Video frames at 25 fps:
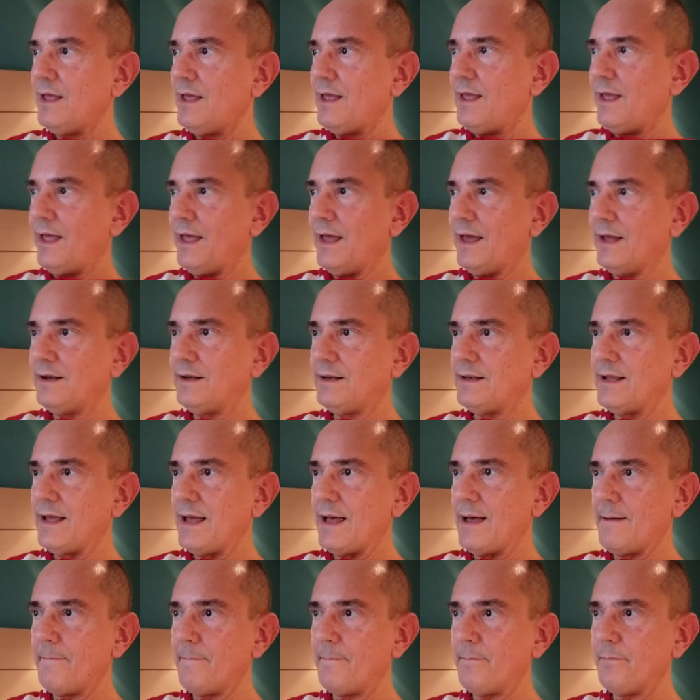and
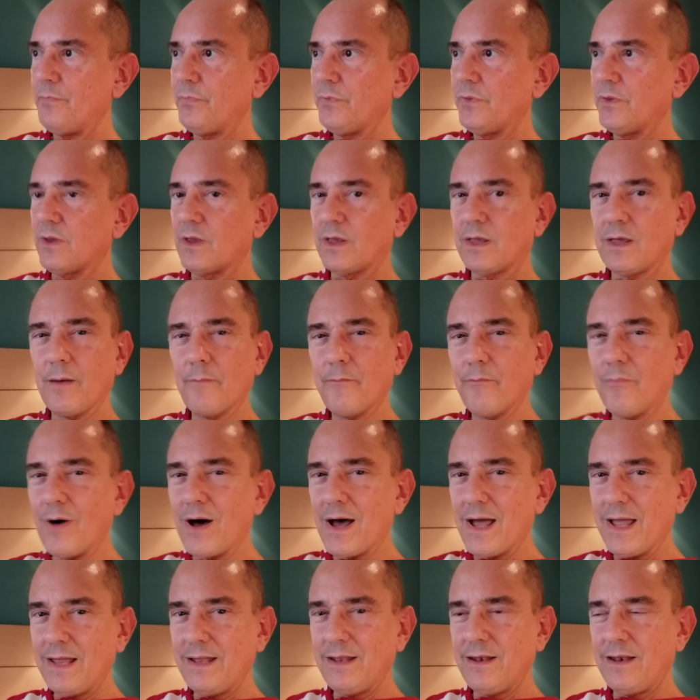um,
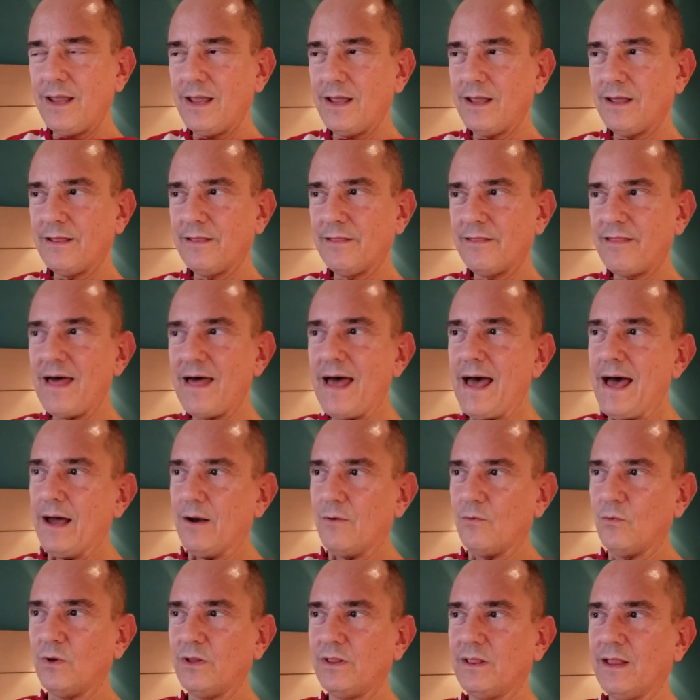combining
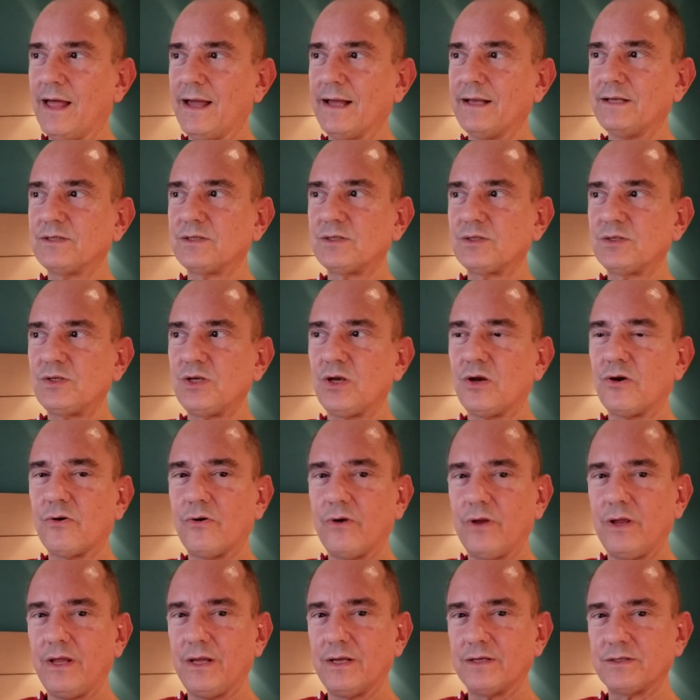that with like
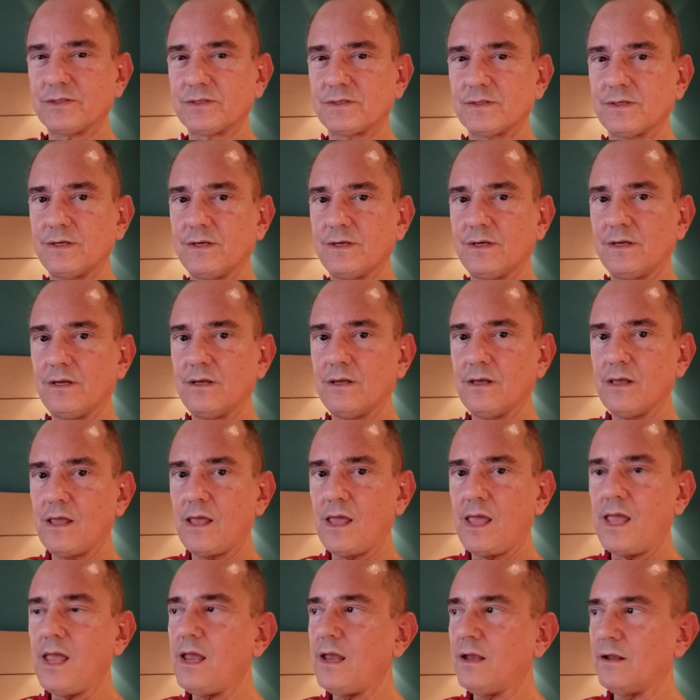serious
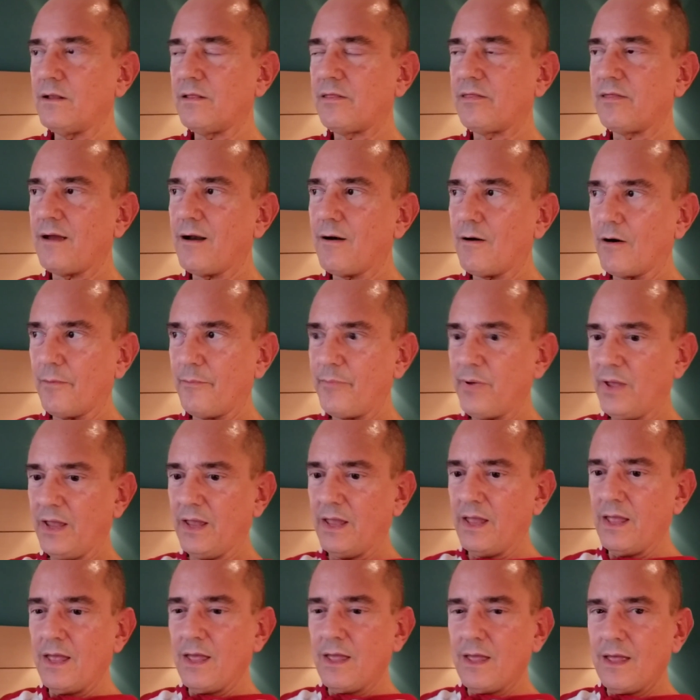heat therapy.
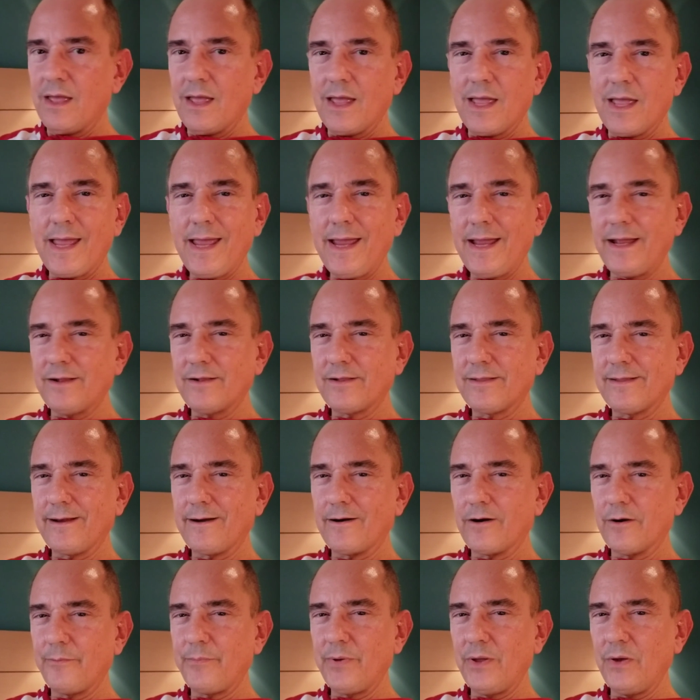Heat
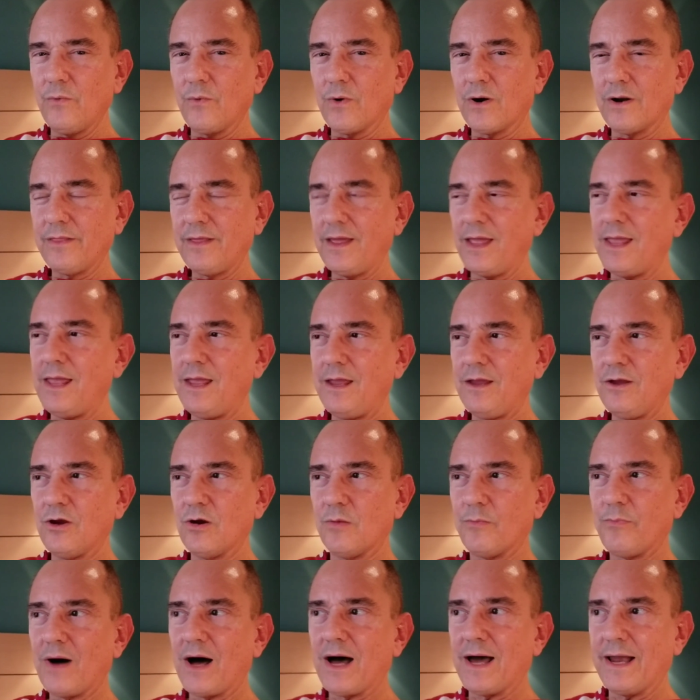therapy, where they heat
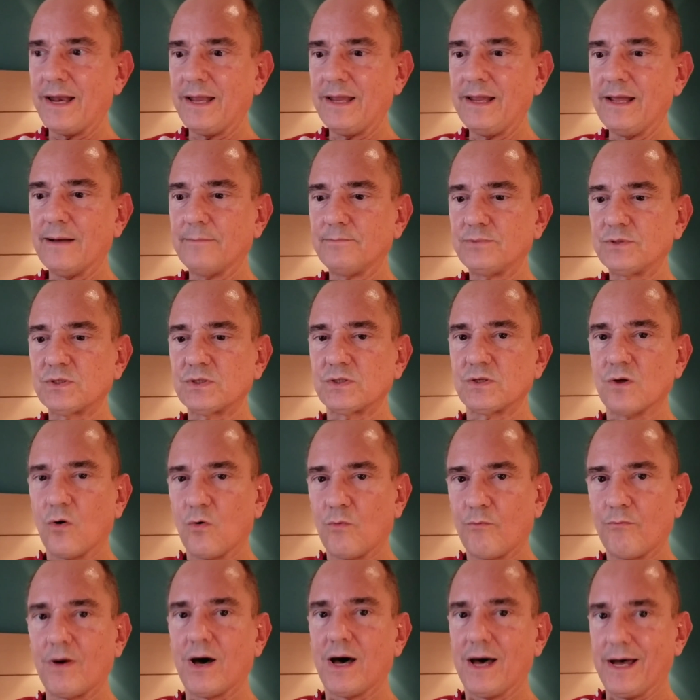your body up so
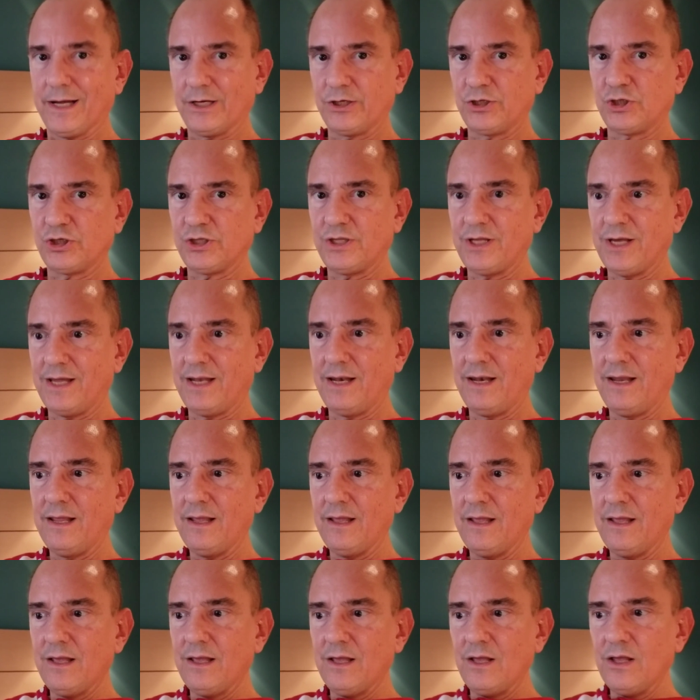much that
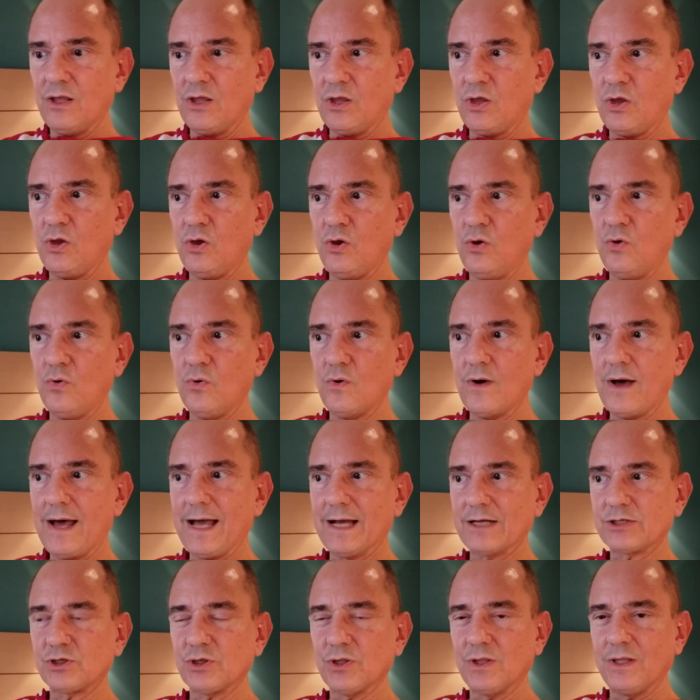you
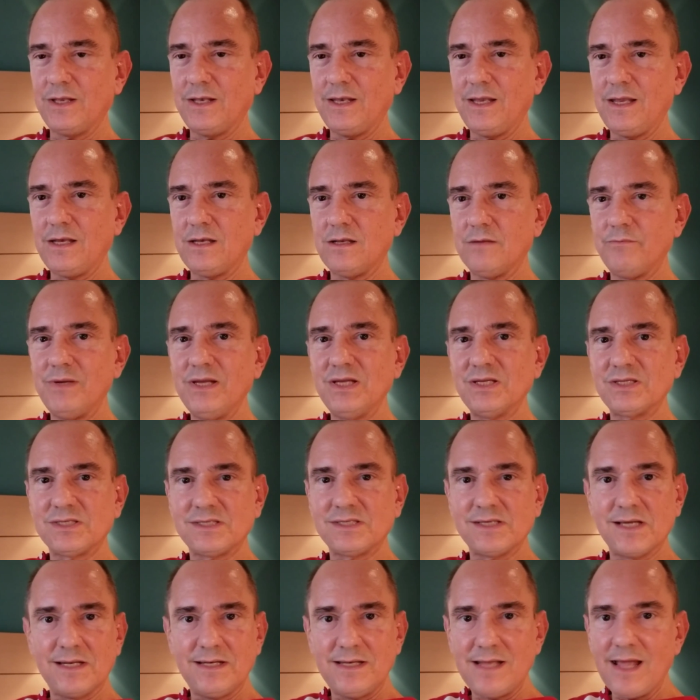actually need to be
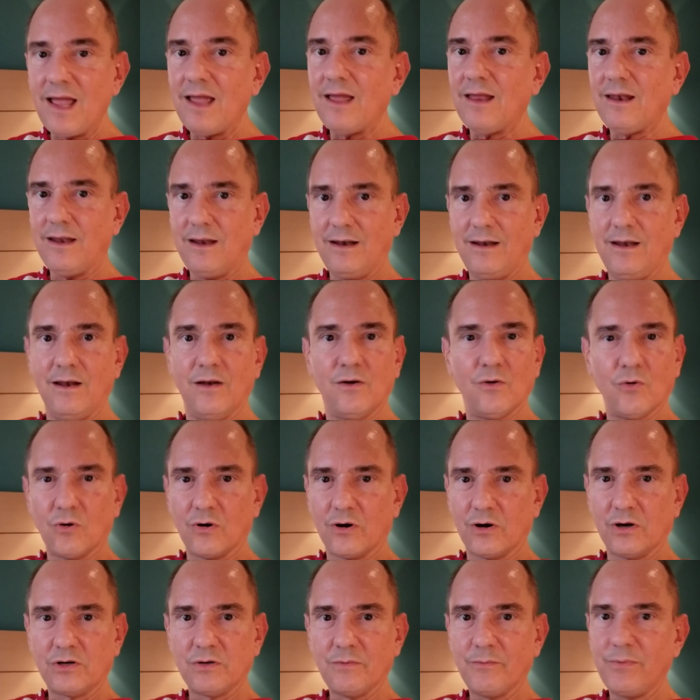sedated in
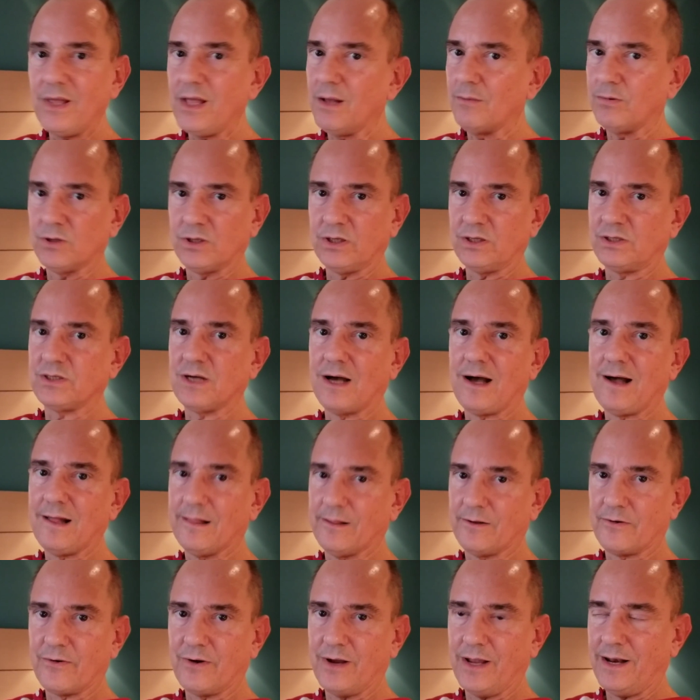order to be able to
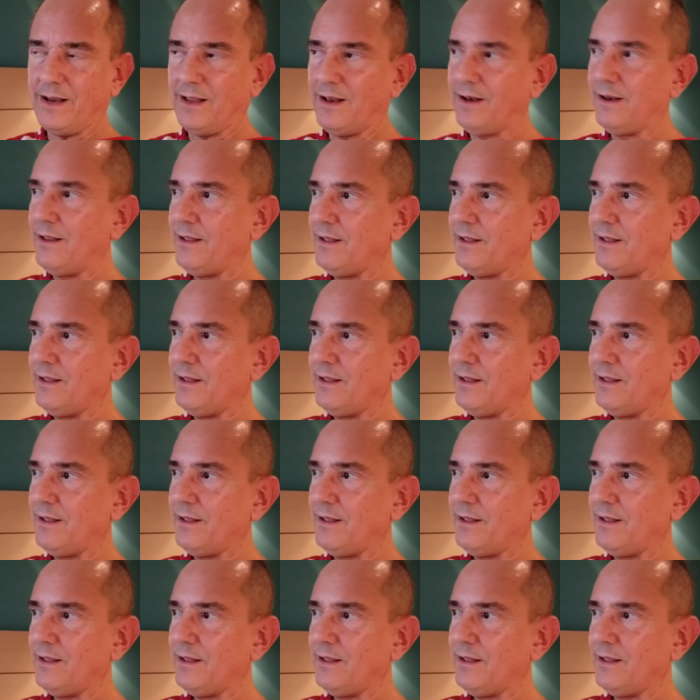tolerate it.